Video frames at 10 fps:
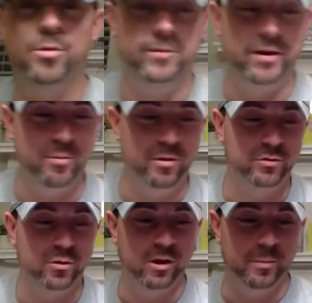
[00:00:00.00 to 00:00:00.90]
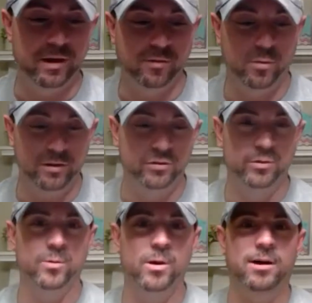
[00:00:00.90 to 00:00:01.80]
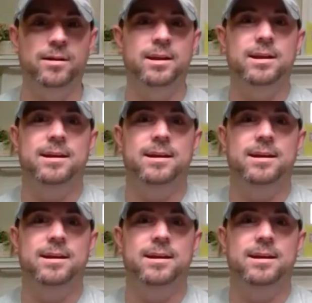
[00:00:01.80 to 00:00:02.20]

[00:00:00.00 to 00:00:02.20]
morning, Radnor Middle School. Hope everyone is doing well.